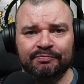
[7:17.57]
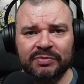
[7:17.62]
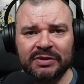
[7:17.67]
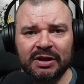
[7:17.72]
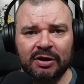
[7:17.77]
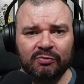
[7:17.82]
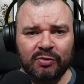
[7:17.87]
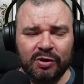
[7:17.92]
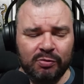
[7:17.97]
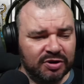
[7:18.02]

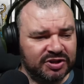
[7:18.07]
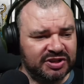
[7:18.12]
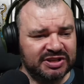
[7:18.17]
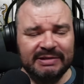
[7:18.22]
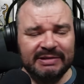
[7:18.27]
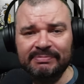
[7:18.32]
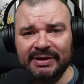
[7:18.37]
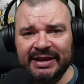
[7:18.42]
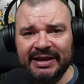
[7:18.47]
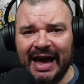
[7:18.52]
We were
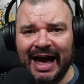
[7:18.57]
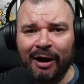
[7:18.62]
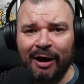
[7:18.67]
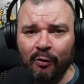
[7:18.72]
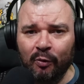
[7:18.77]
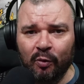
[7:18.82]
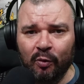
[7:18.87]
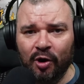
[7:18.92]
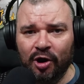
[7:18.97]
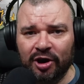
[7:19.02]
simply
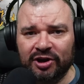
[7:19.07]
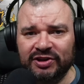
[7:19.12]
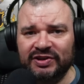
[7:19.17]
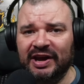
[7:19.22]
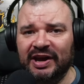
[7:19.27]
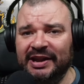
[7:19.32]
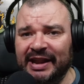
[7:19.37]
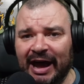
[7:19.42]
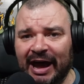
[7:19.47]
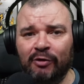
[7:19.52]
outworked
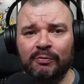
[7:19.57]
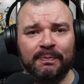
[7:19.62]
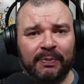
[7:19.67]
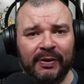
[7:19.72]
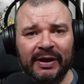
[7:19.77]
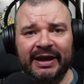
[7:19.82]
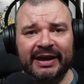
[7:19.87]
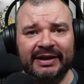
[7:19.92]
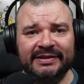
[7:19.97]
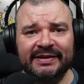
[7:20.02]
and
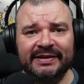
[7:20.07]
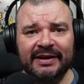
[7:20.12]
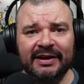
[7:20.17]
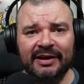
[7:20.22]
outplayed